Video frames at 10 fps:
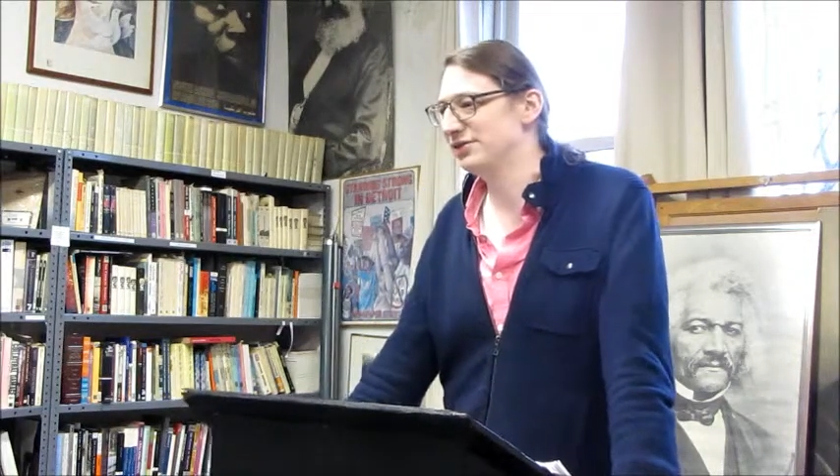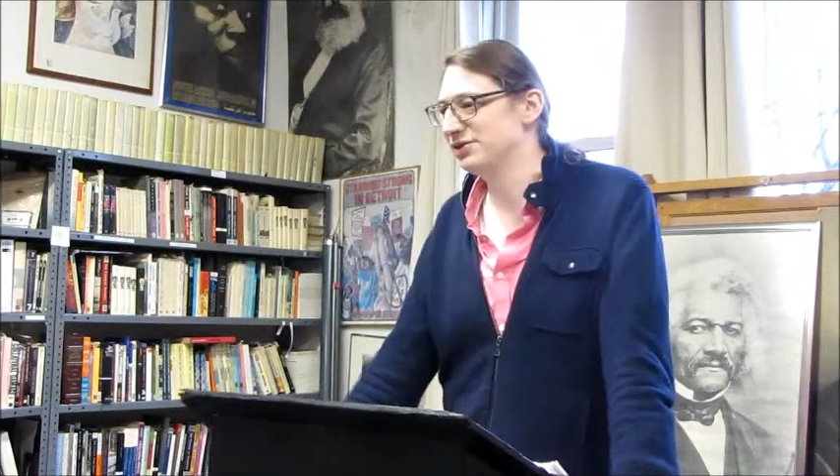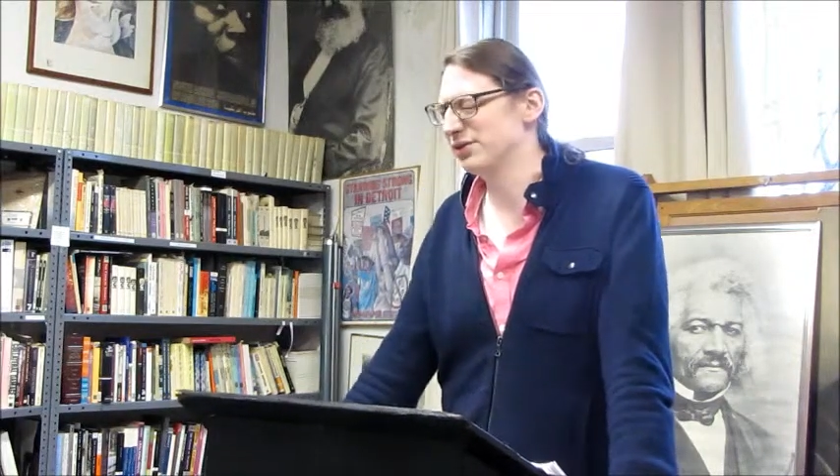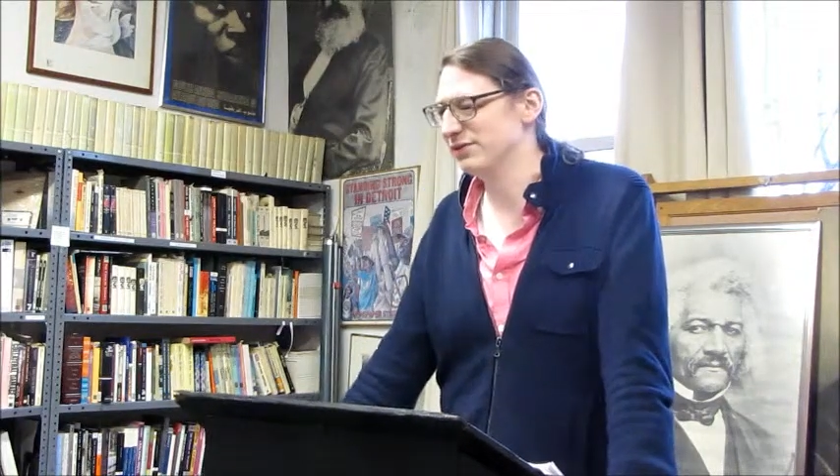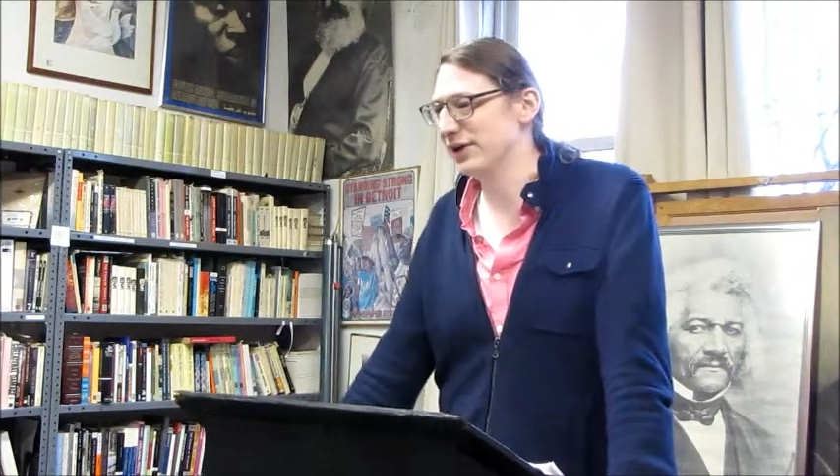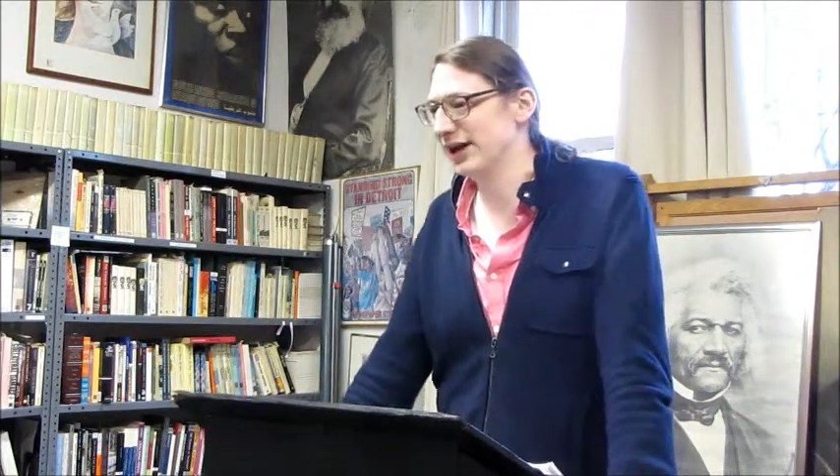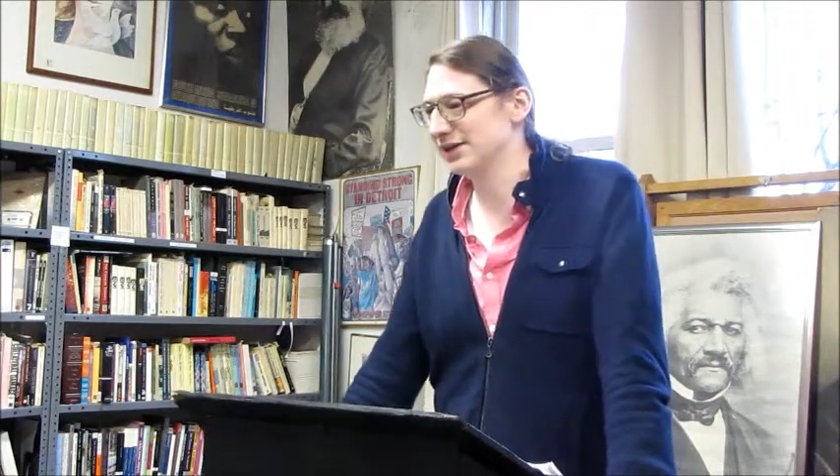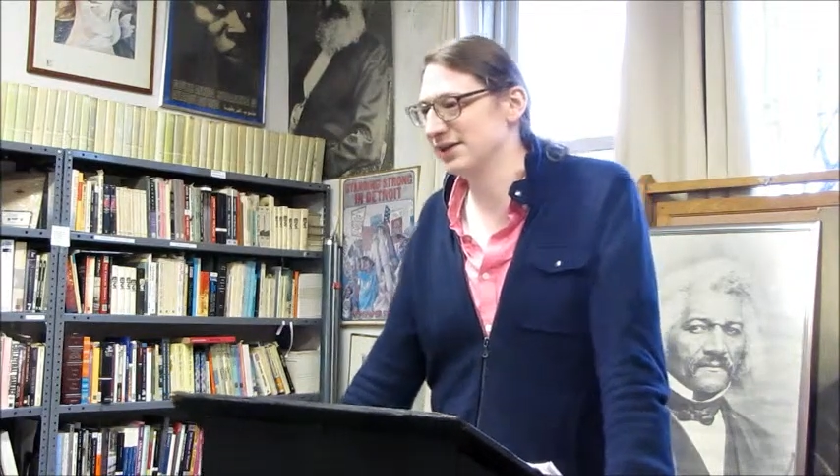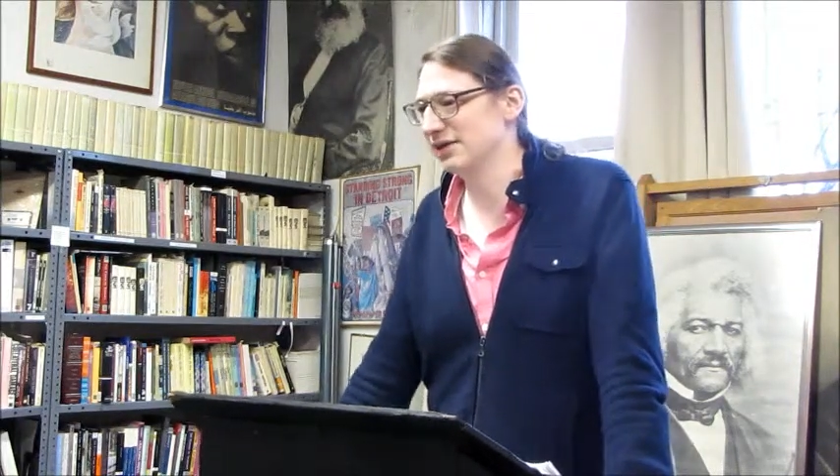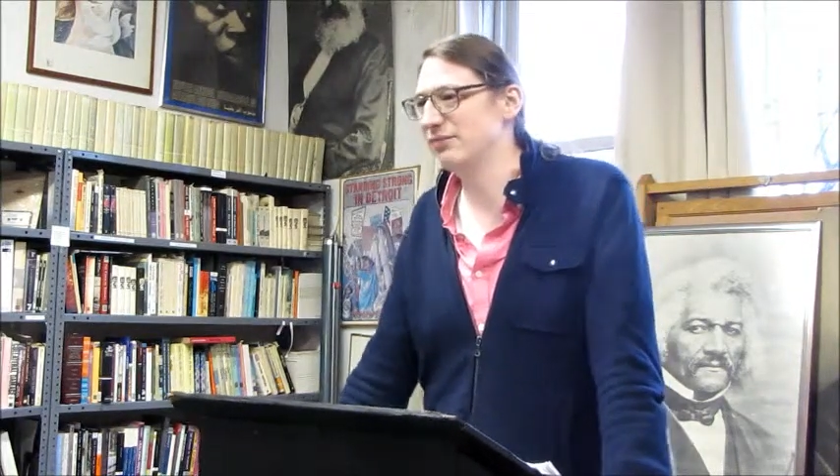He sort of
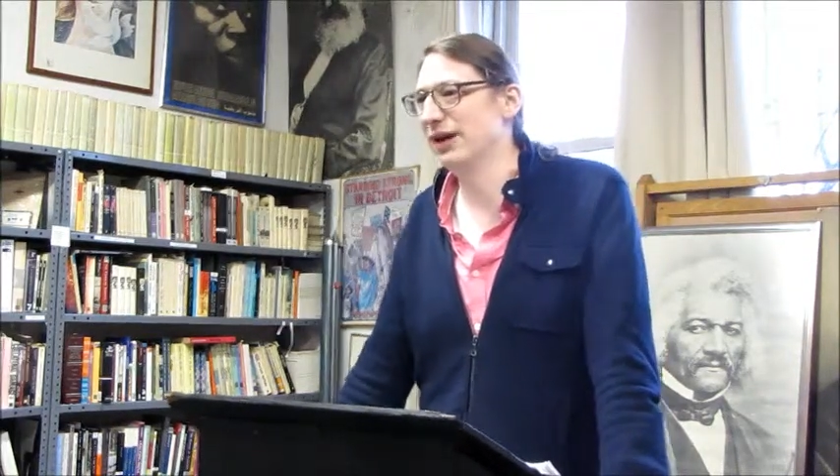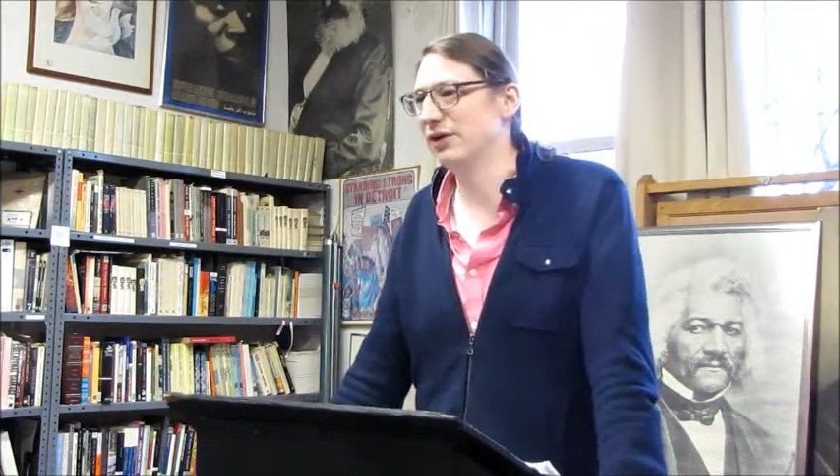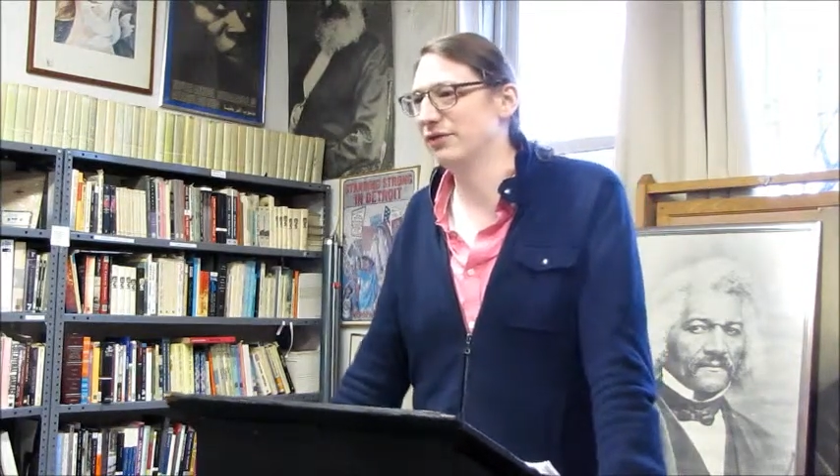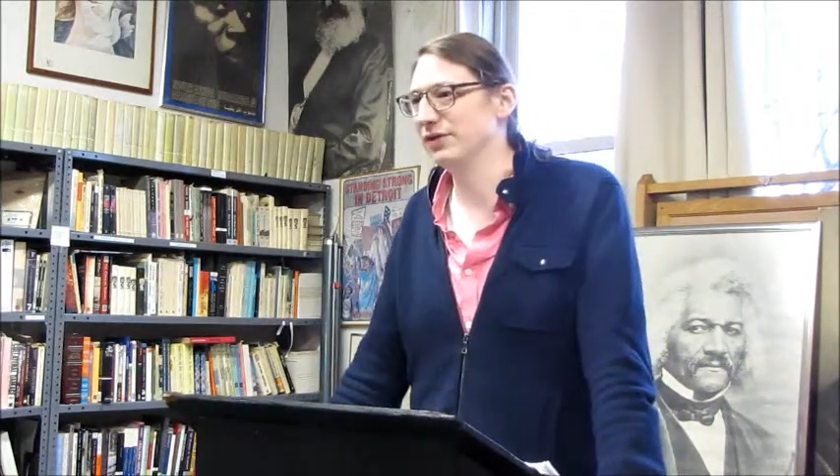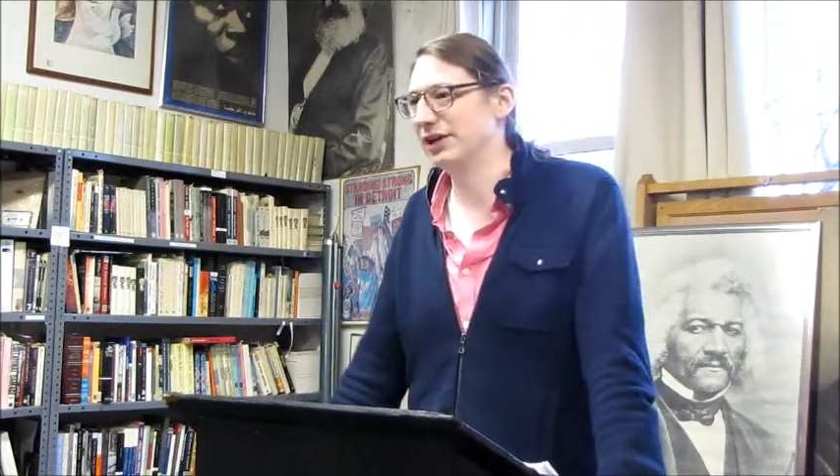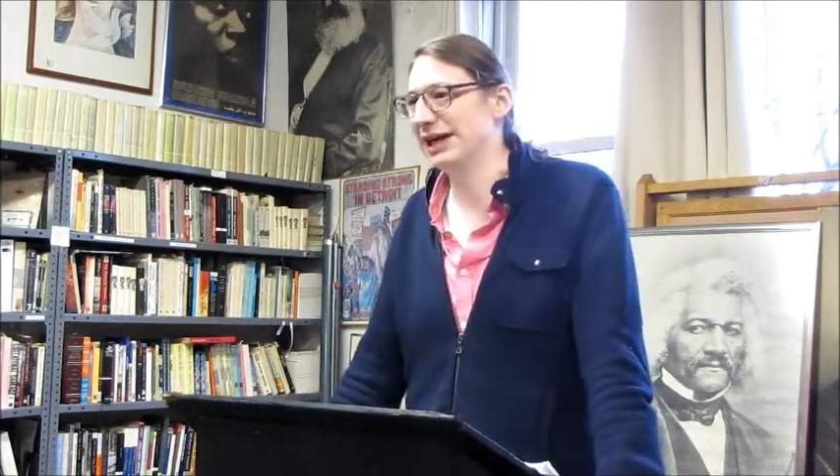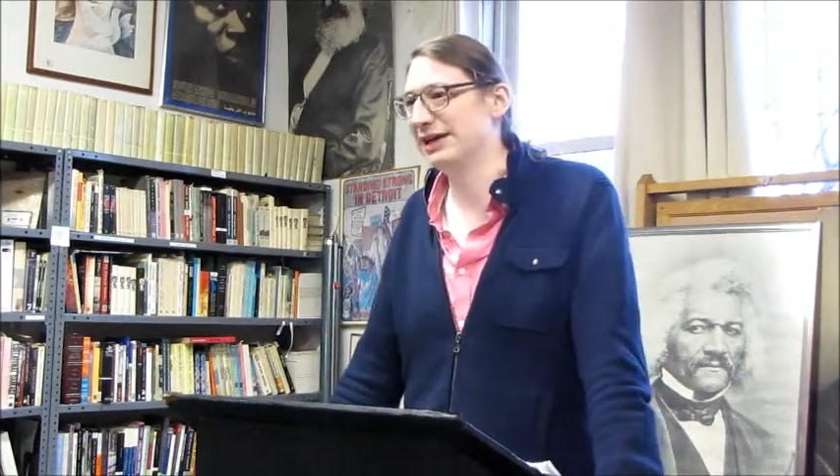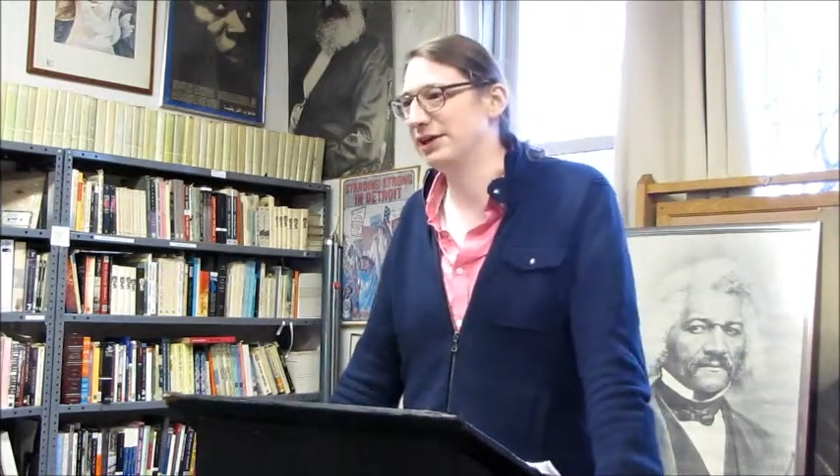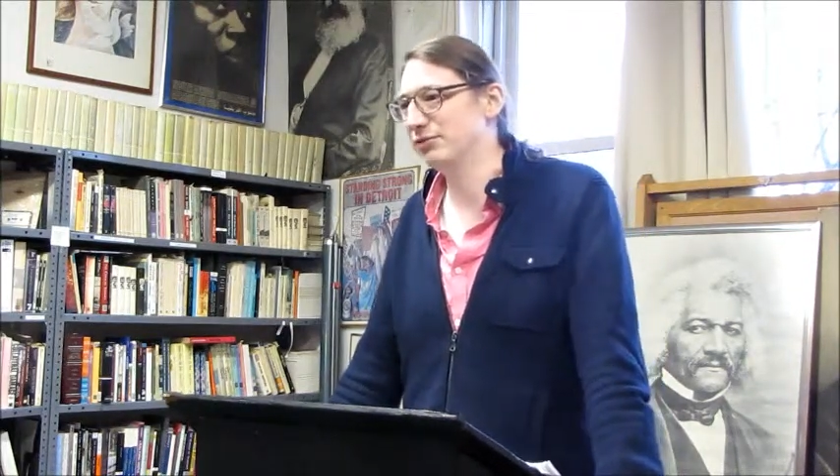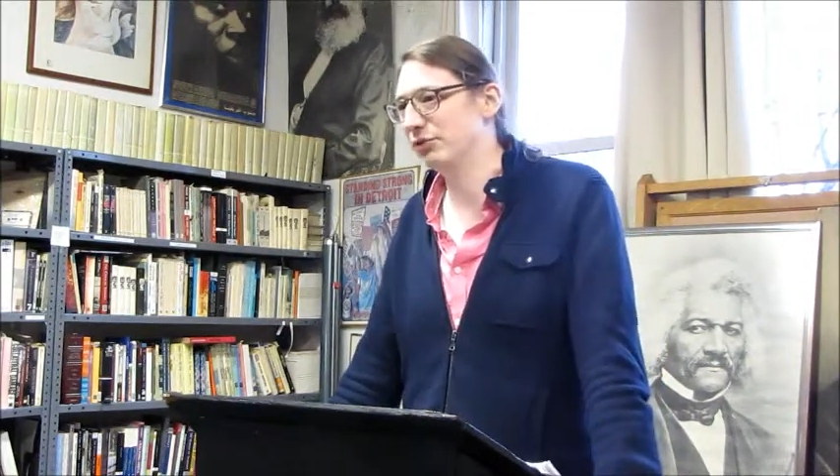rags on Pound for
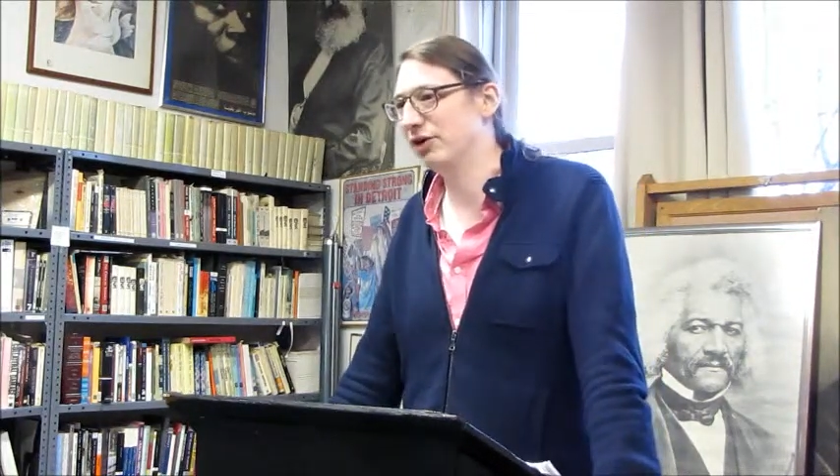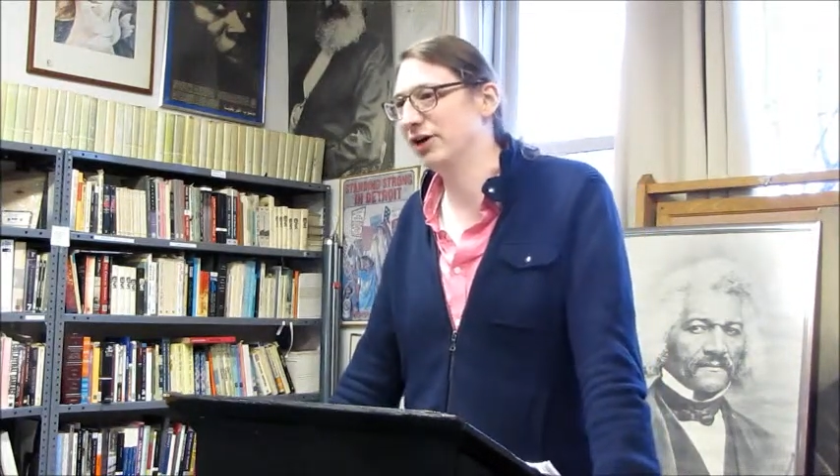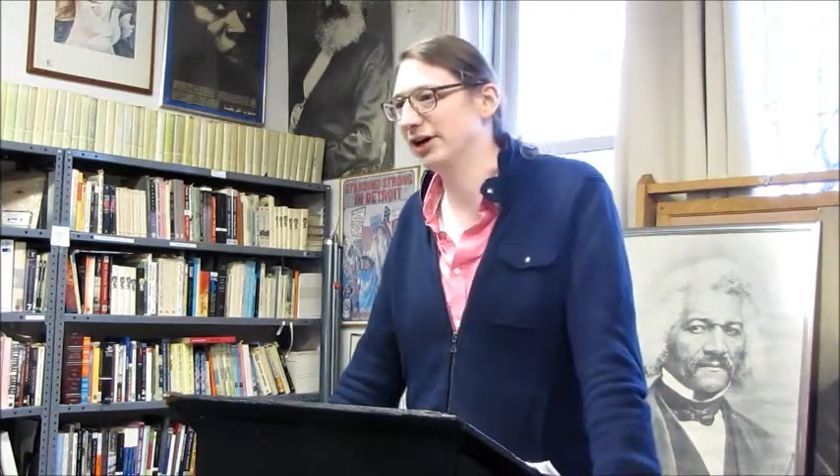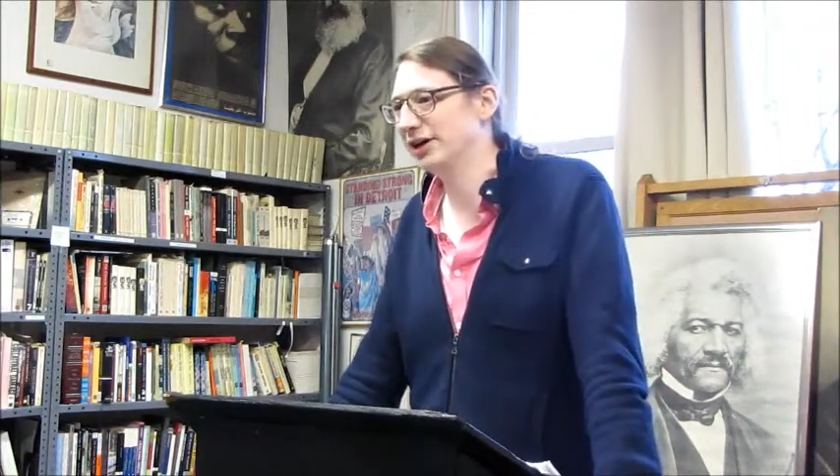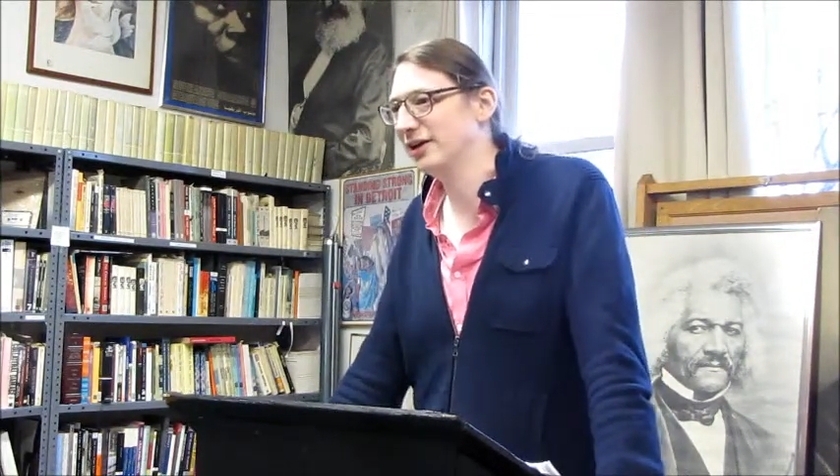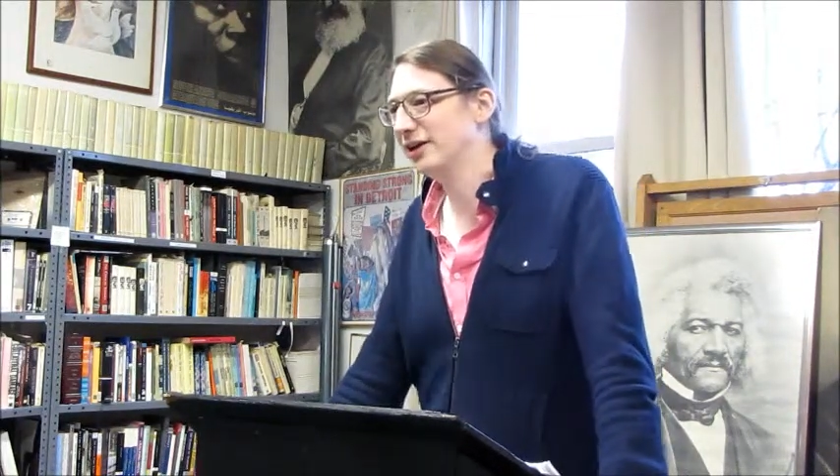getting it wrong.